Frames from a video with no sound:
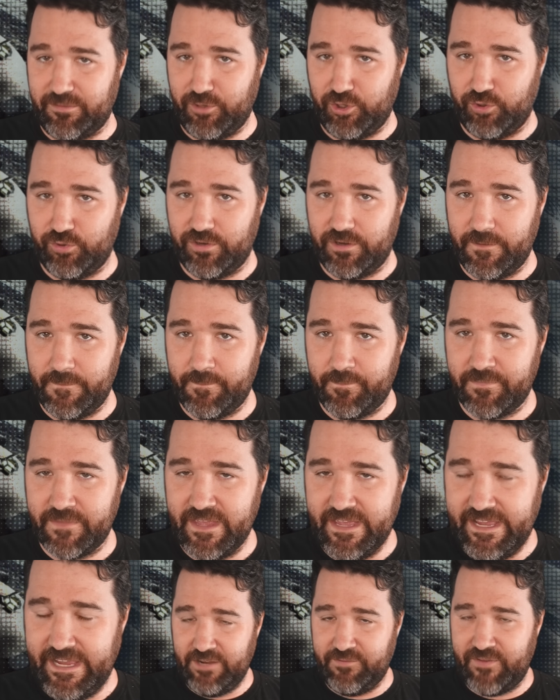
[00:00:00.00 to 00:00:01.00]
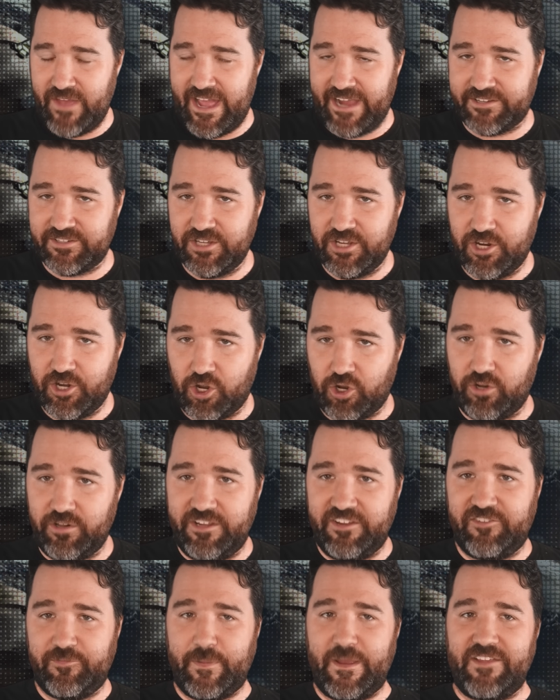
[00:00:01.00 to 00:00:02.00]
to the moon. In fact,
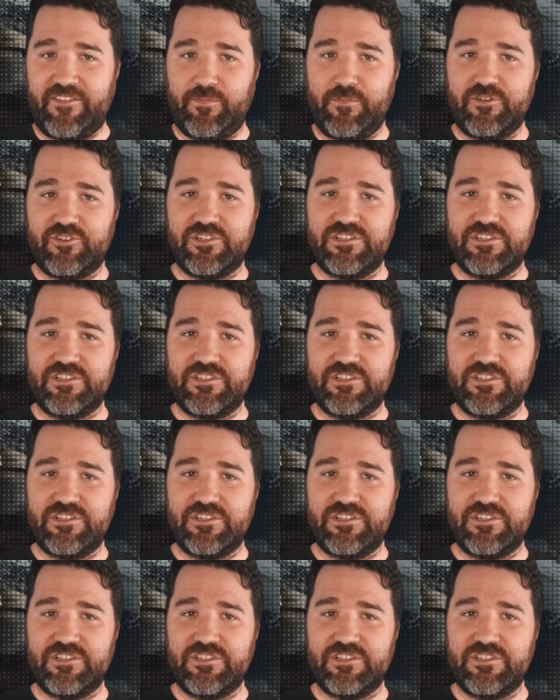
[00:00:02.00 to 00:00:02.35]
early space